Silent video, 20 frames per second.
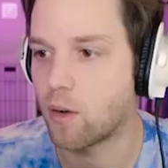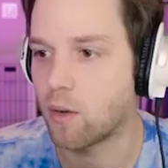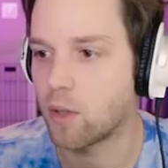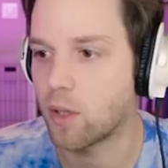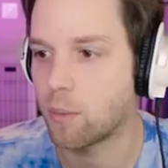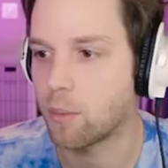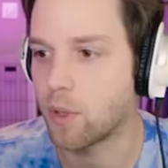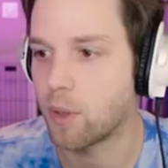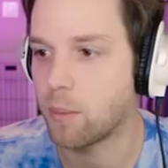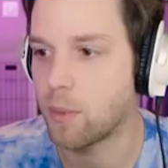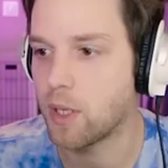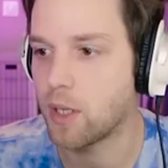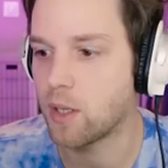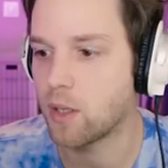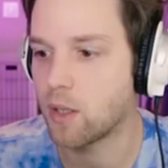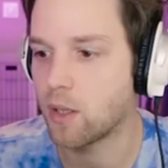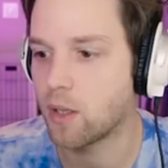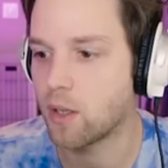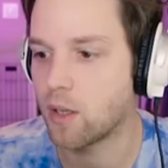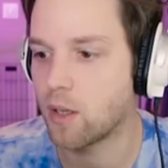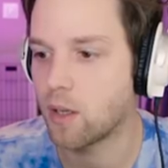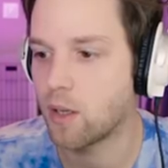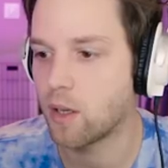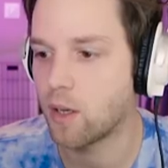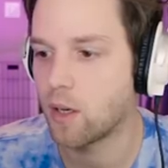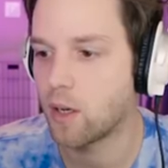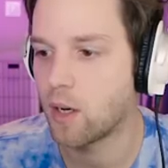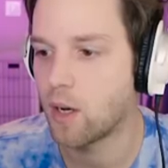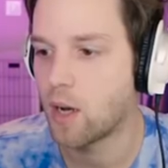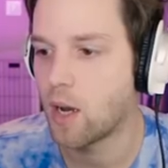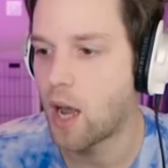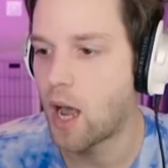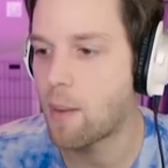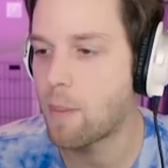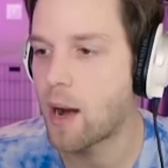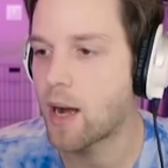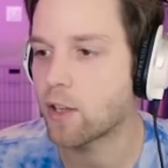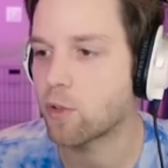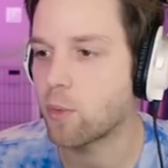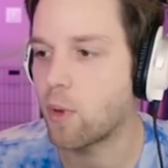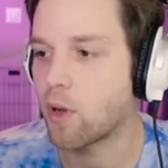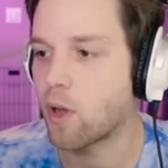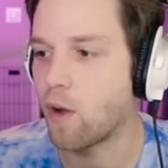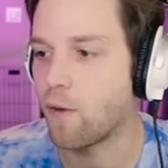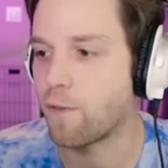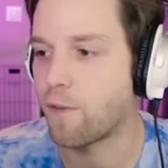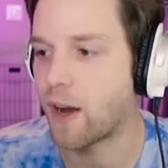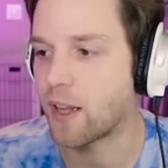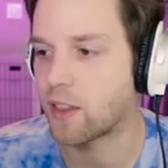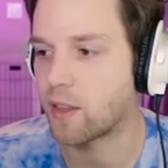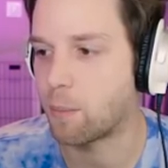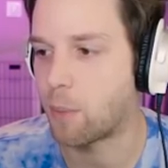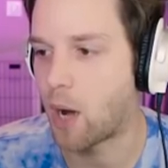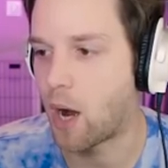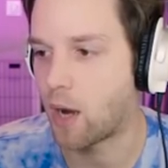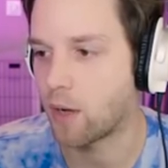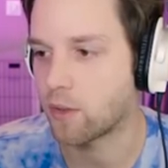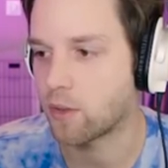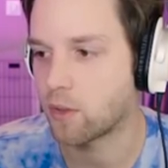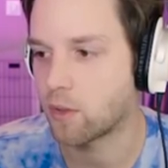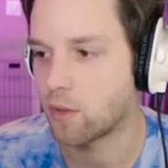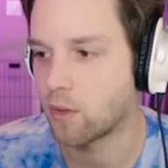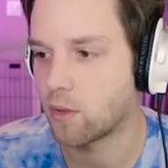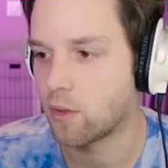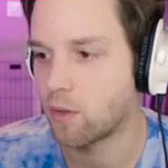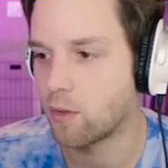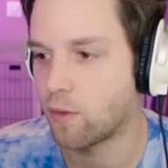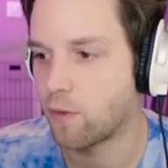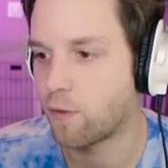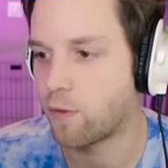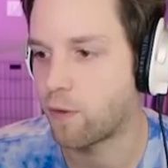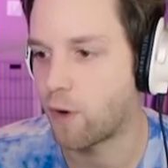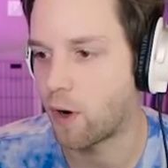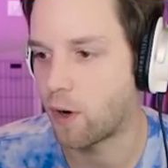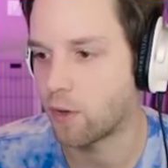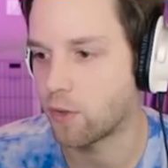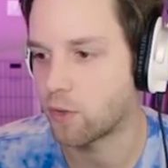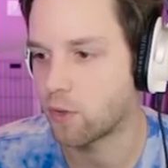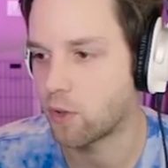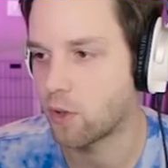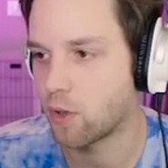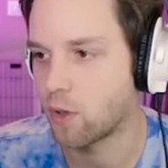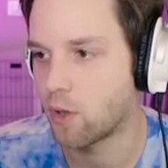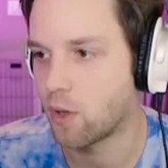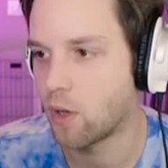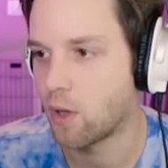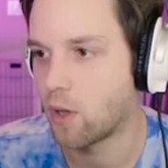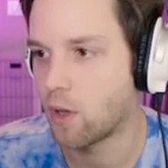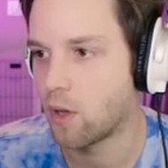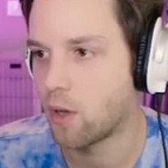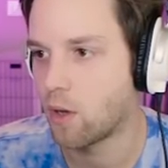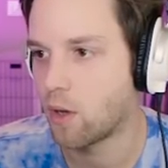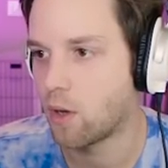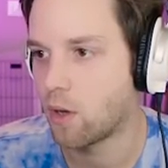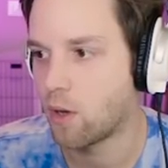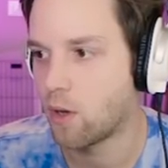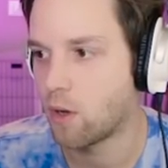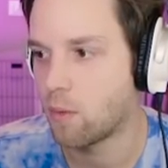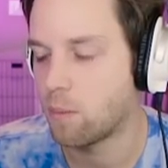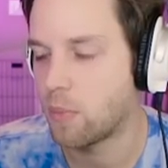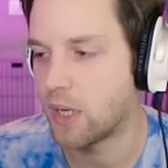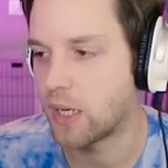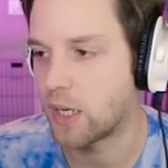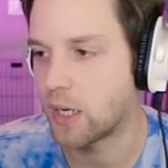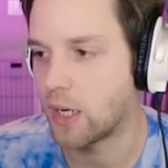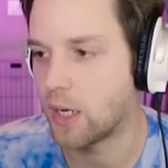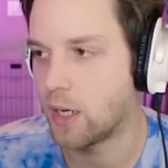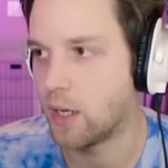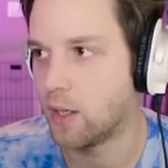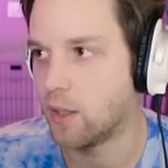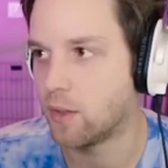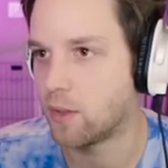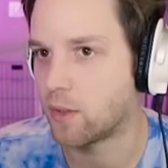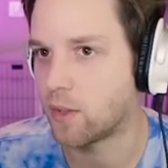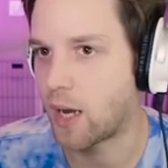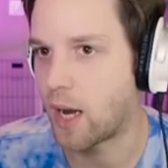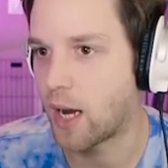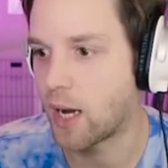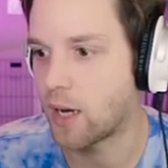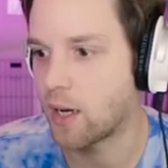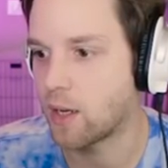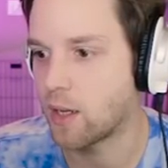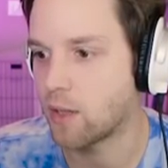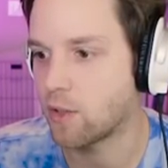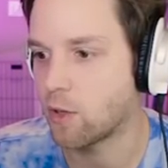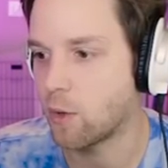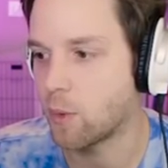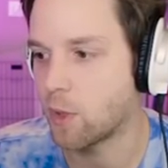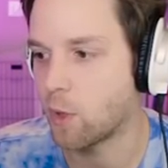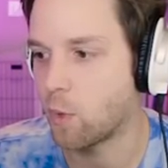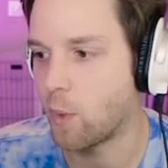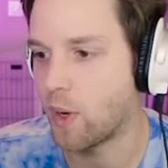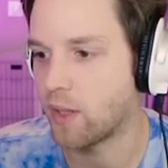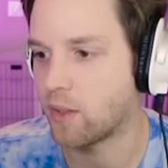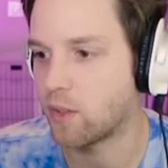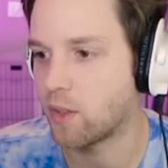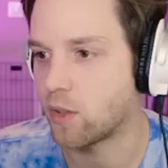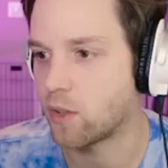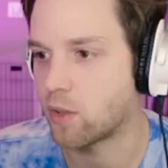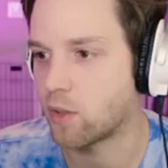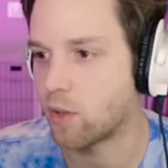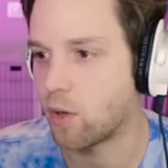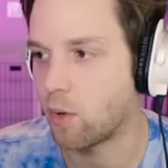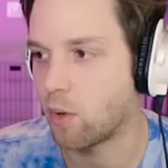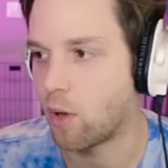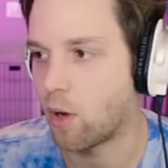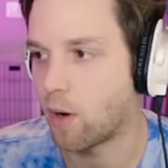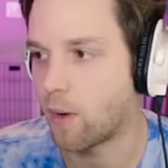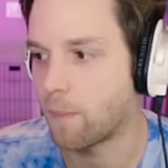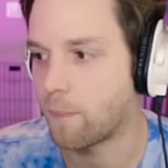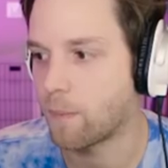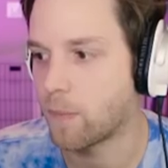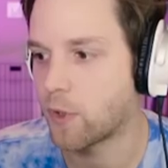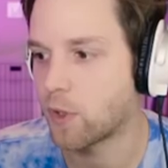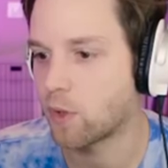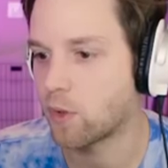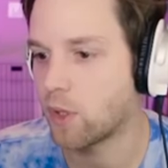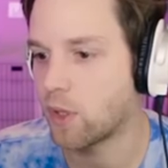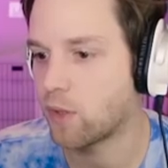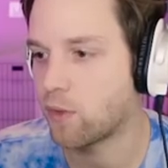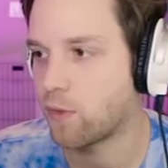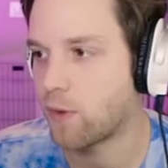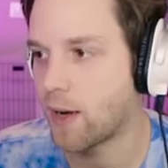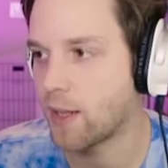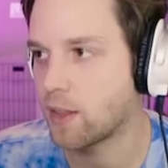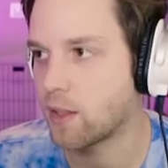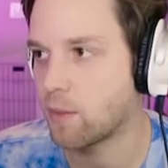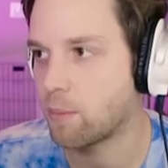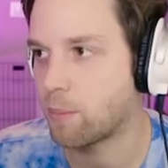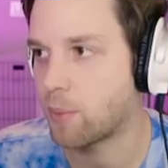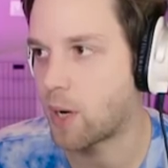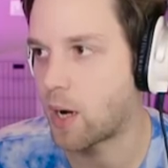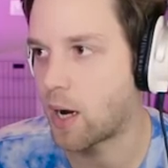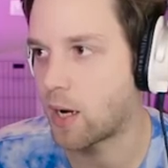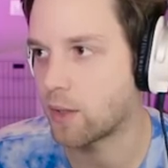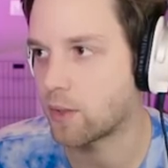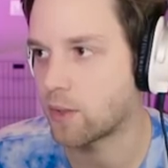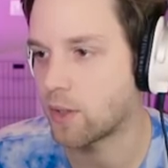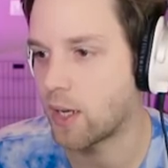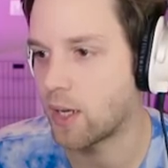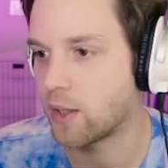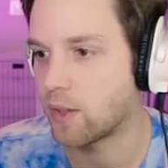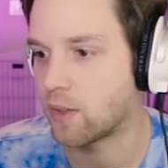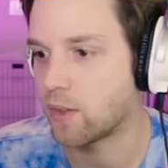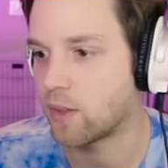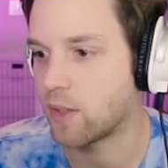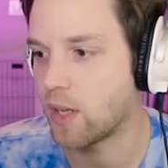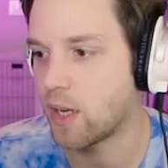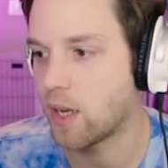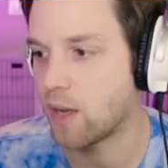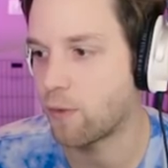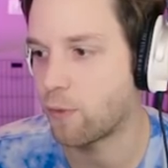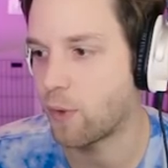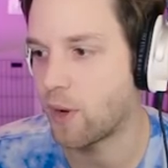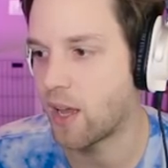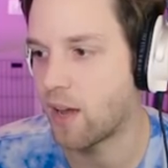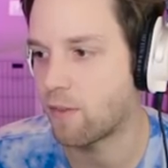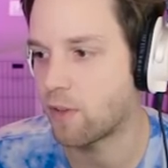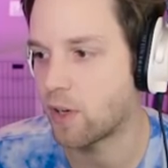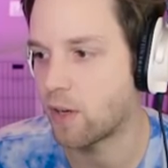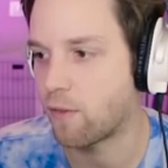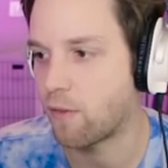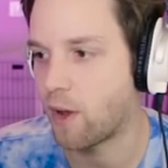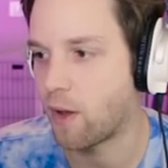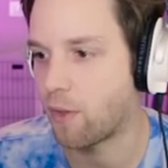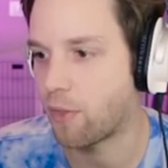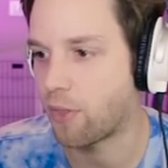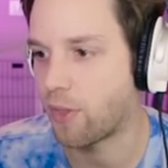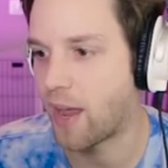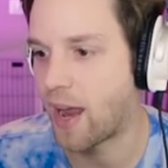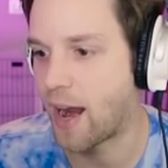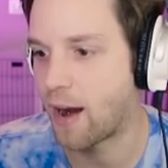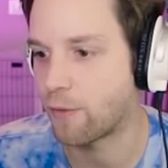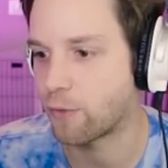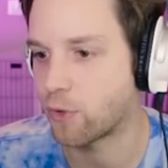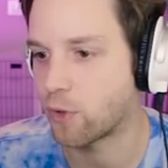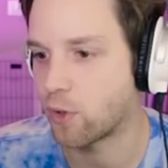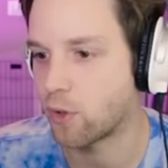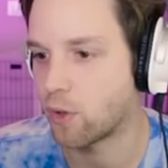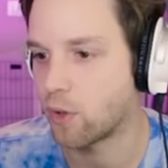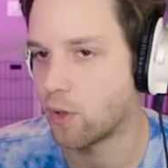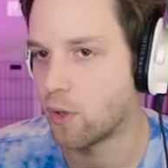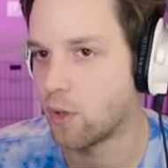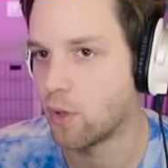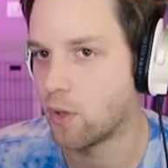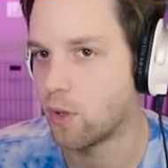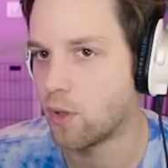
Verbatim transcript: hold up, let me, I might as well go fight the boss first because I don't want to waste this soul heart. So let's fight the boss and see if we have enough health after